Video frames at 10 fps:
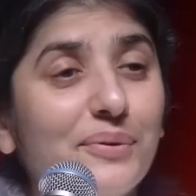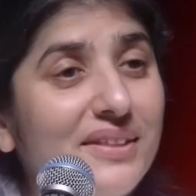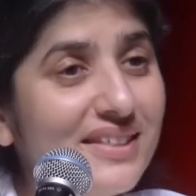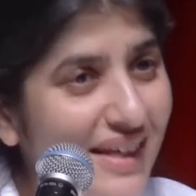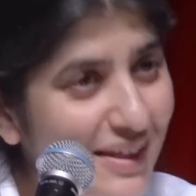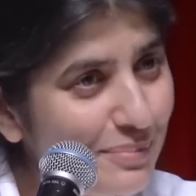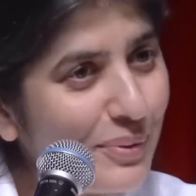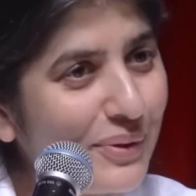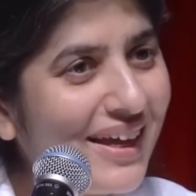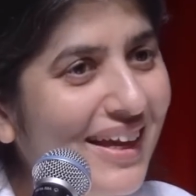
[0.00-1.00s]
Oh, this has
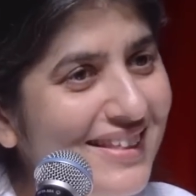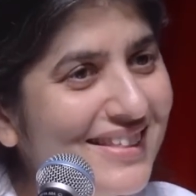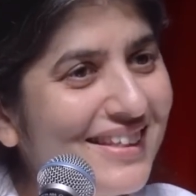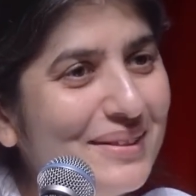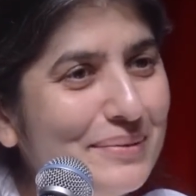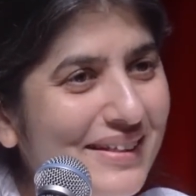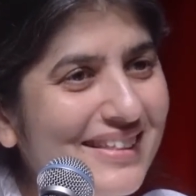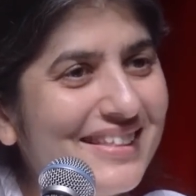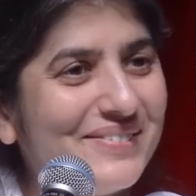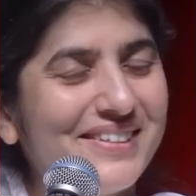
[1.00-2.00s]
more hands than the
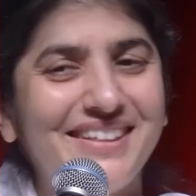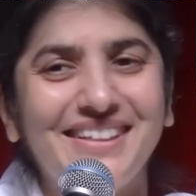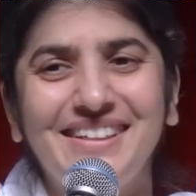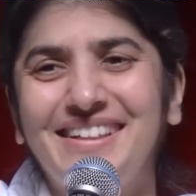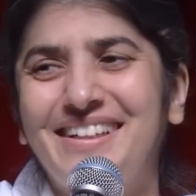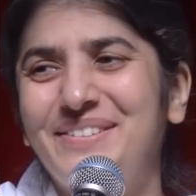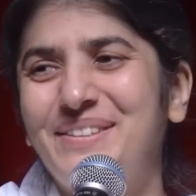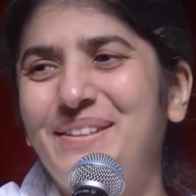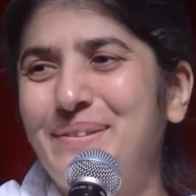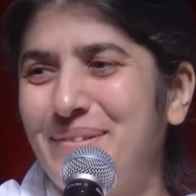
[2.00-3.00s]
once every day. How oh,
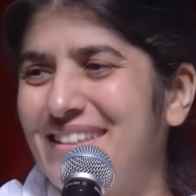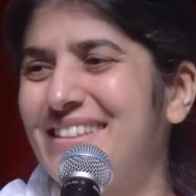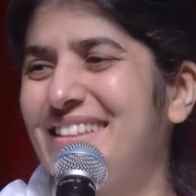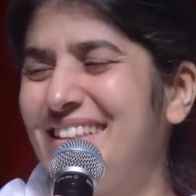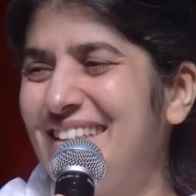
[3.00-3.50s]
sweet.